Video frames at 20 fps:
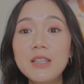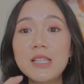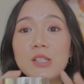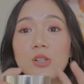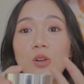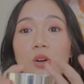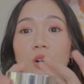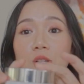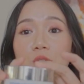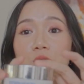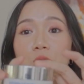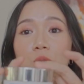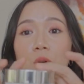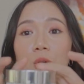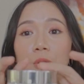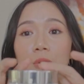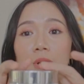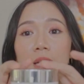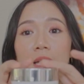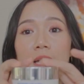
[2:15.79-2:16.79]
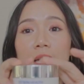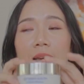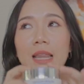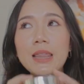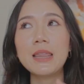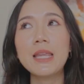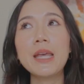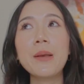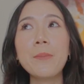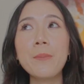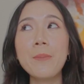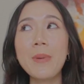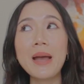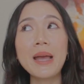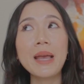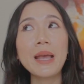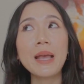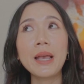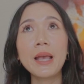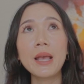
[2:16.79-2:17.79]
This is also already, I think,
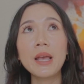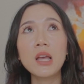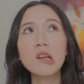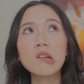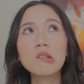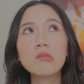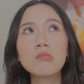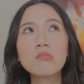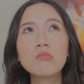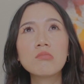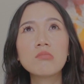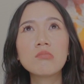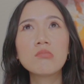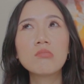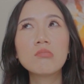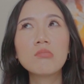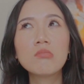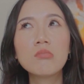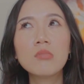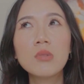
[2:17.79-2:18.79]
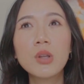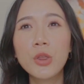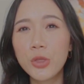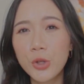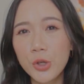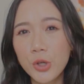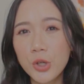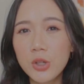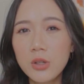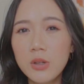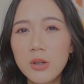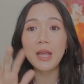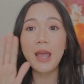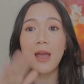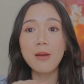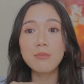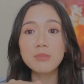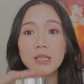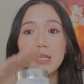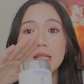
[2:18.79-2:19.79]
my third
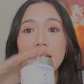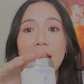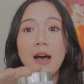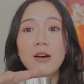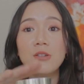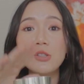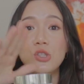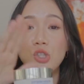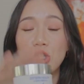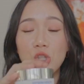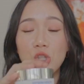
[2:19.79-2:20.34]
emptied out